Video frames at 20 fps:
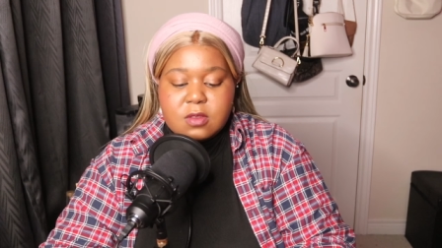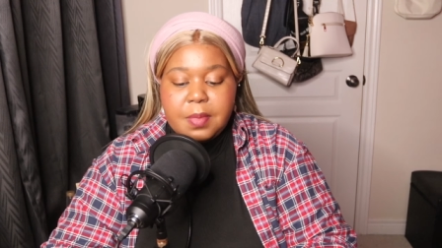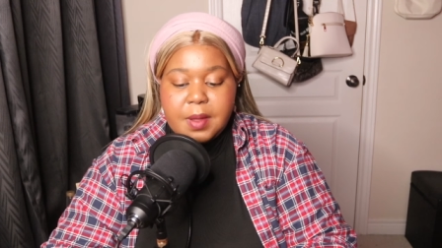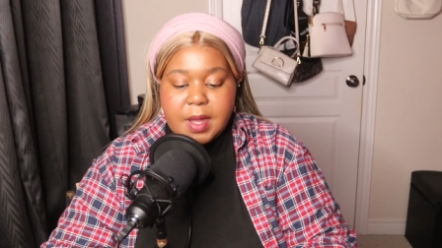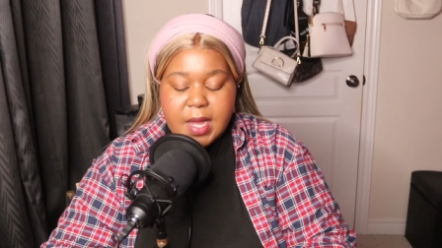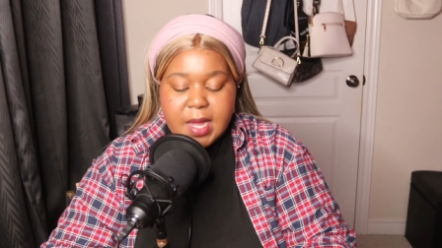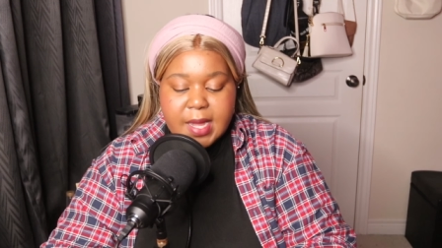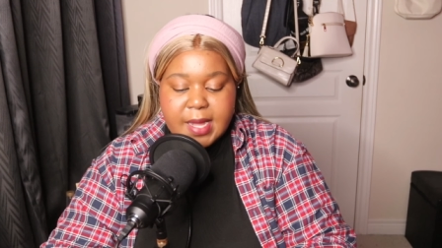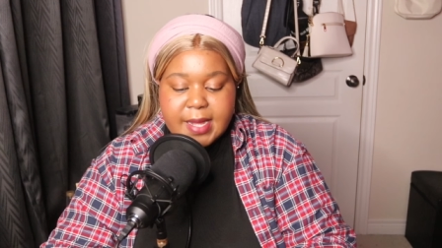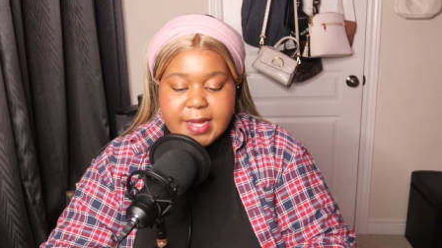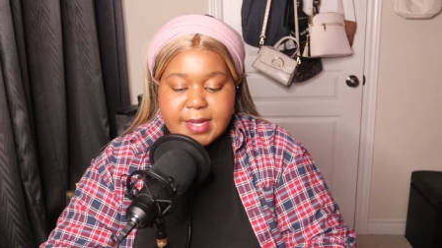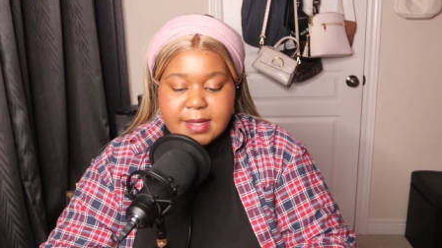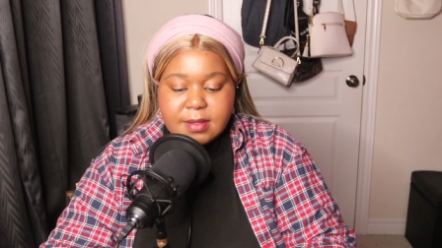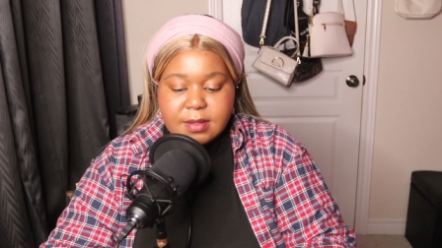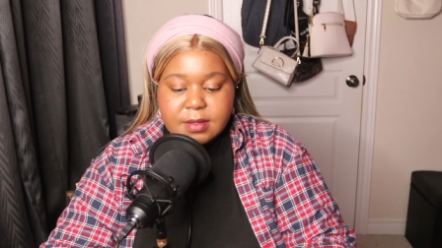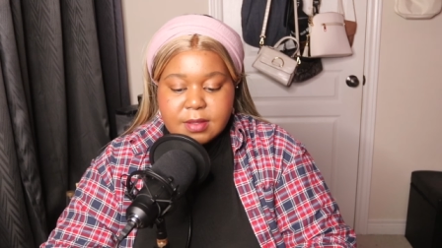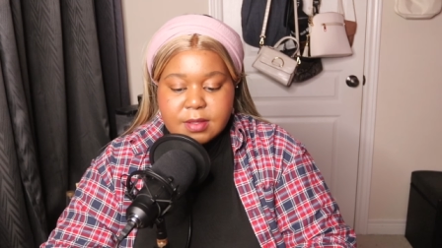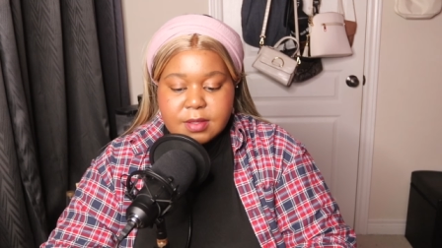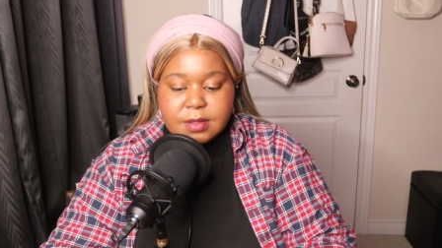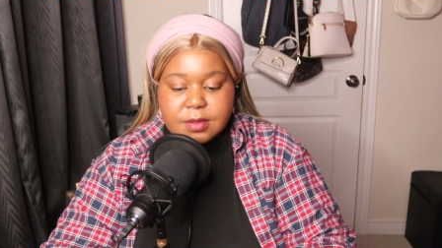
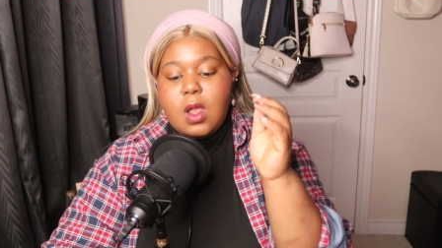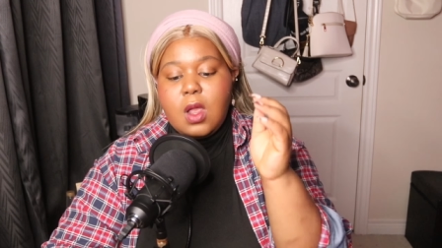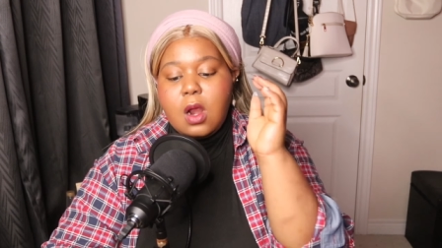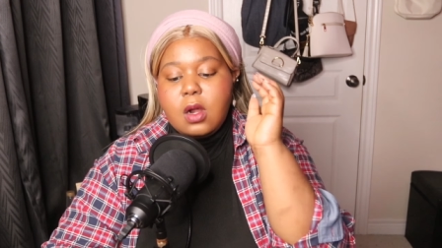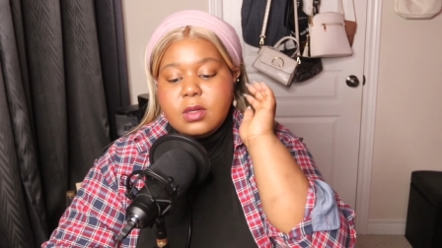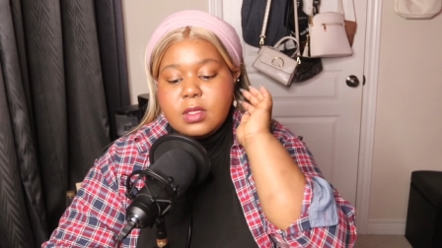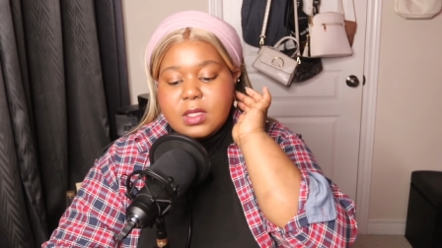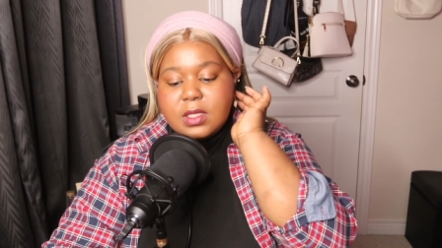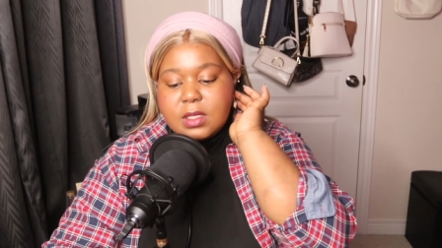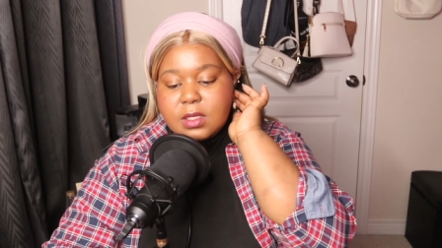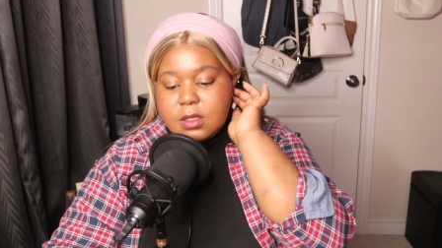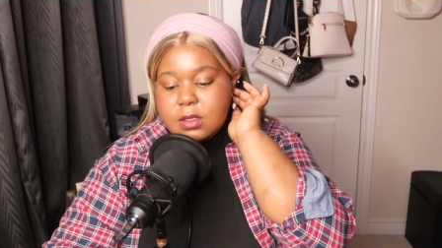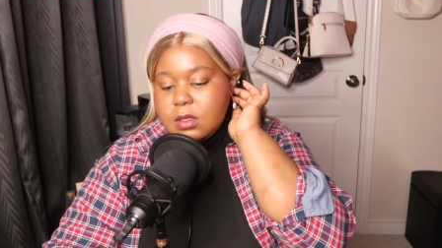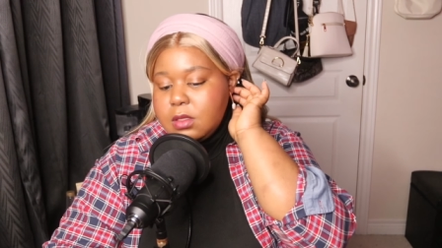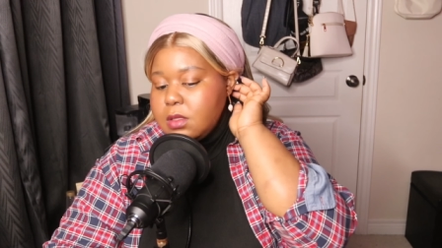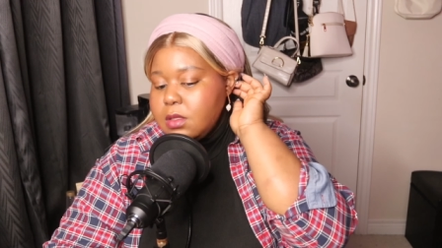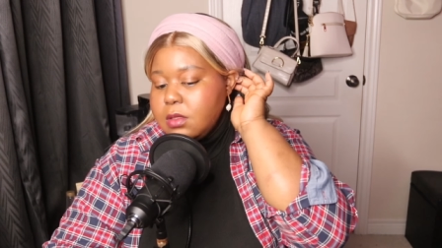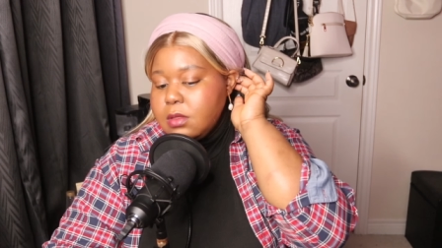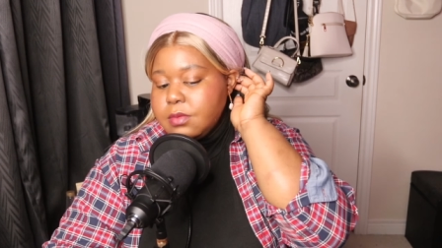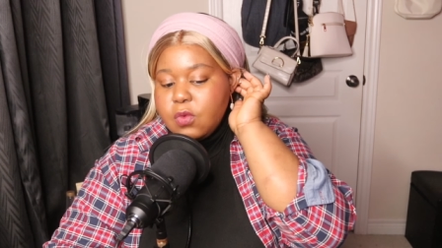But our
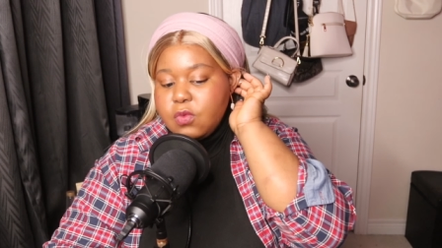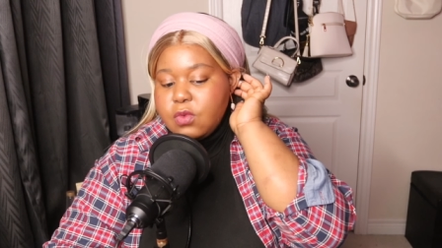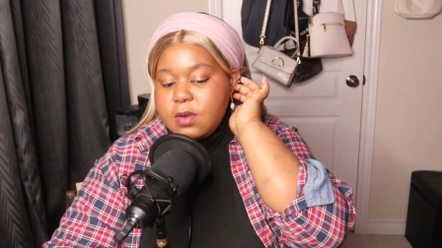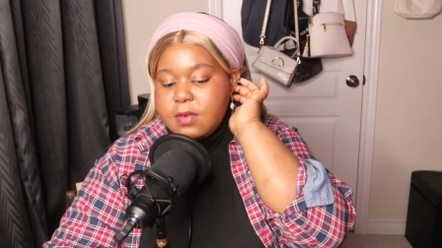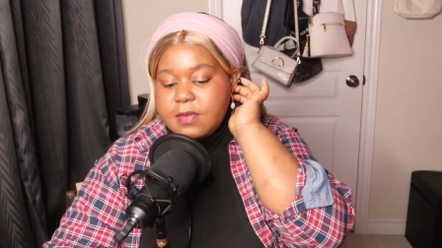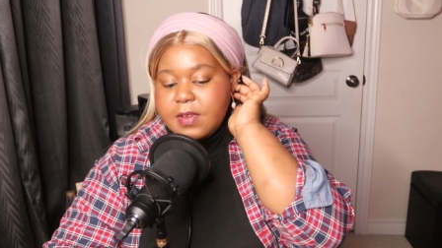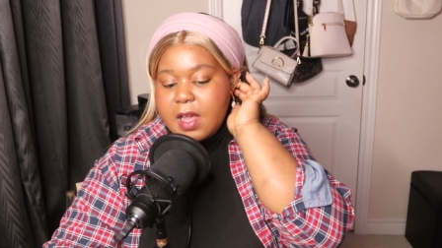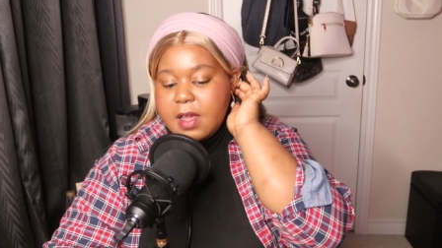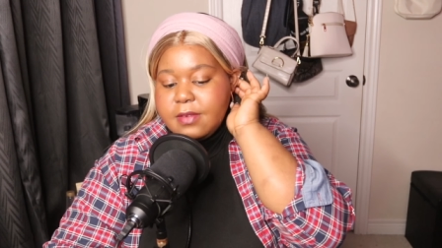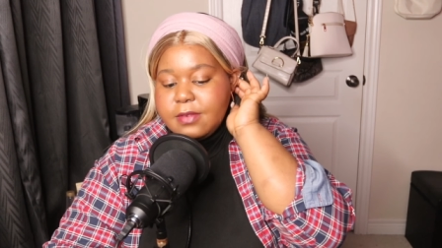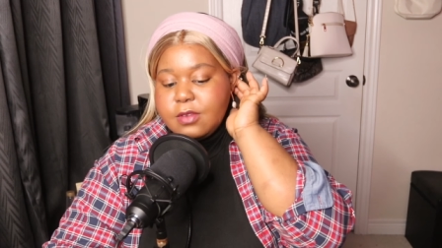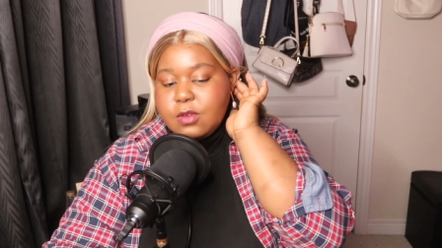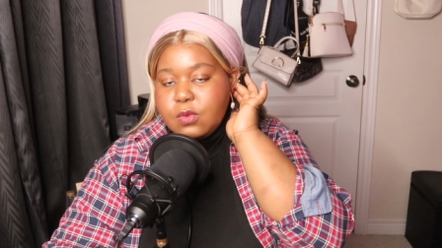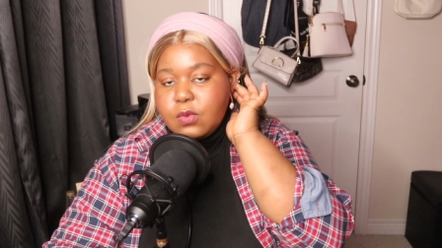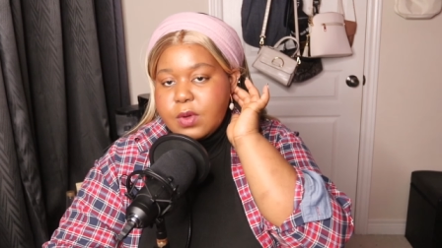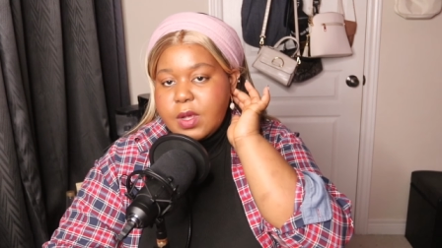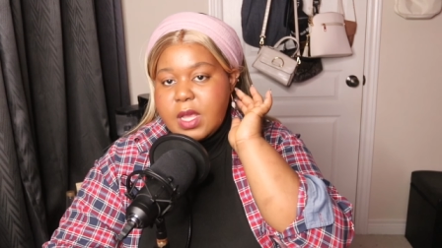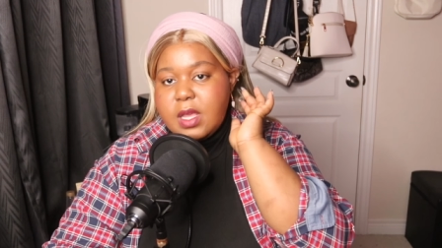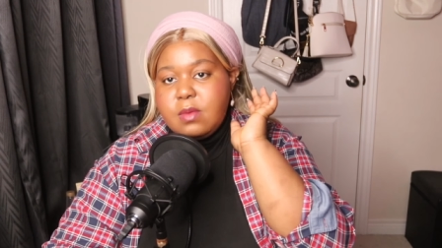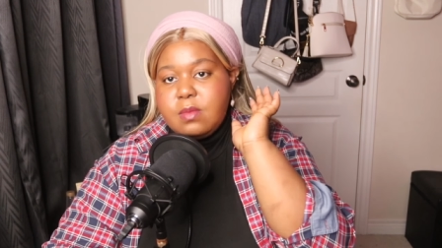little revival
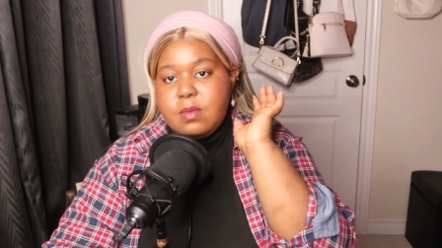way